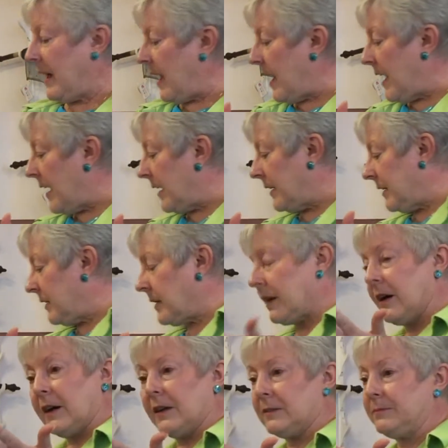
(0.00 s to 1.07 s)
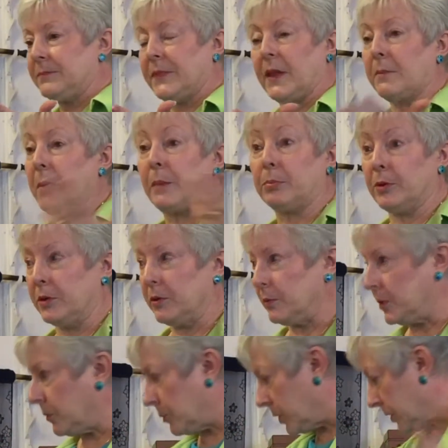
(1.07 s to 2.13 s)
And uh, my printer
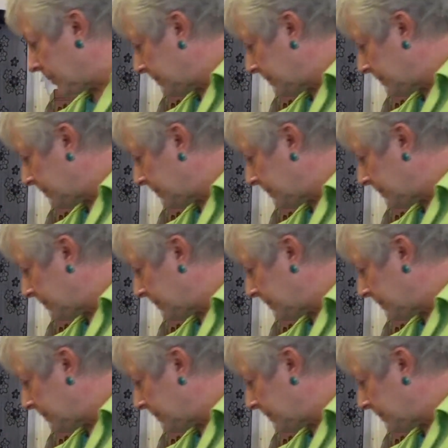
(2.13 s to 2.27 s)
wouldn't work.